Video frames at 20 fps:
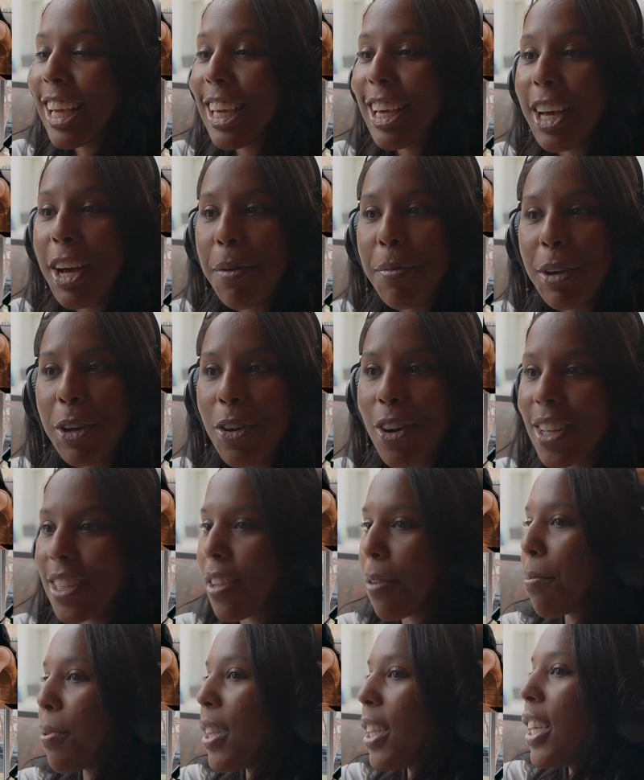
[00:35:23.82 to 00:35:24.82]
can come and go as
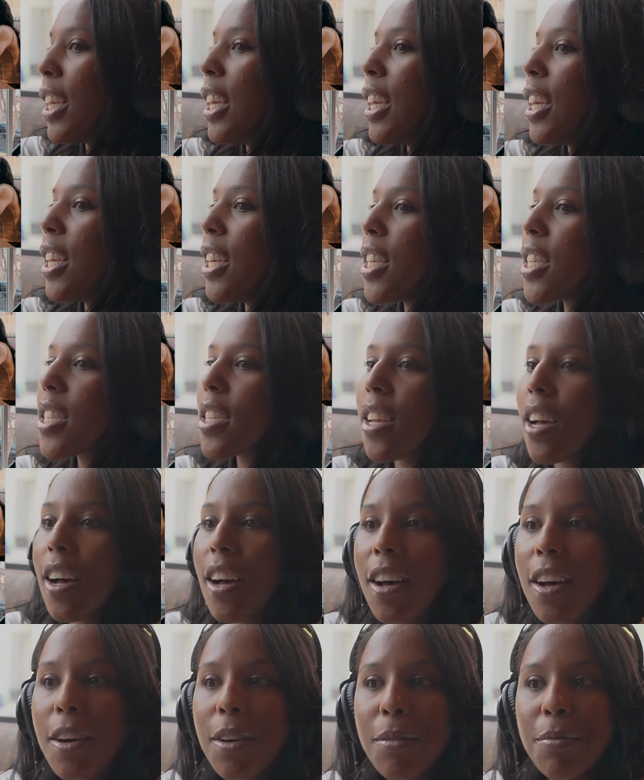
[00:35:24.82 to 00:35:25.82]
I please.
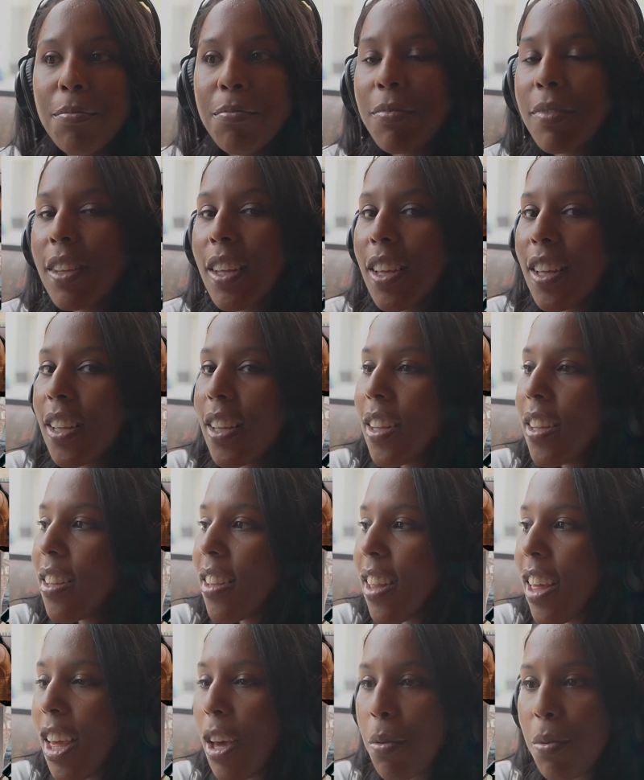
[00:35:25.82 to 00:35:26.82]

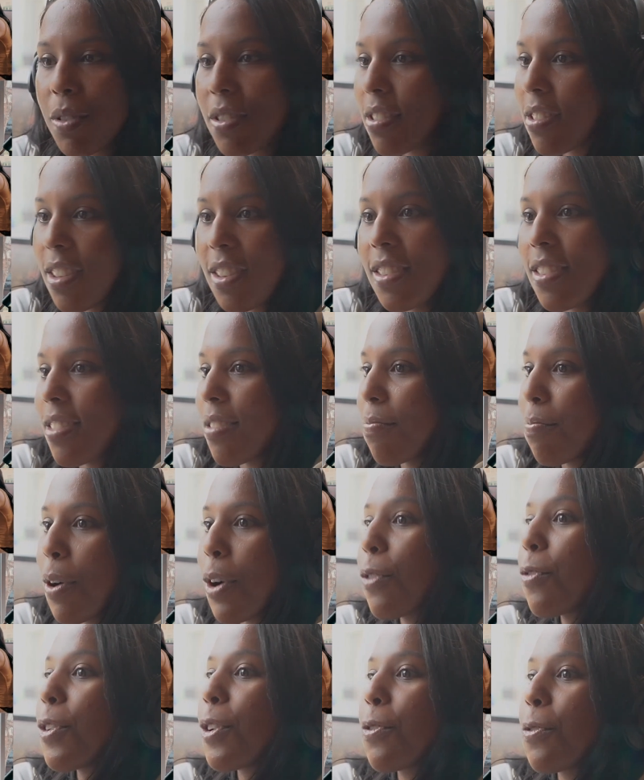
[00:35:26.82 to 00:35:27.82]
It was just
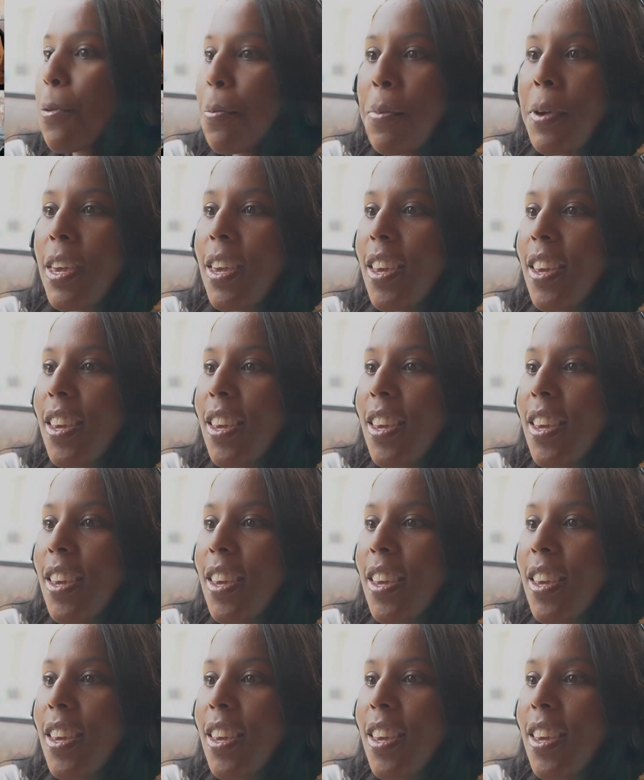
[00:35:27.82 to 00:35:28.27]
perfect for me,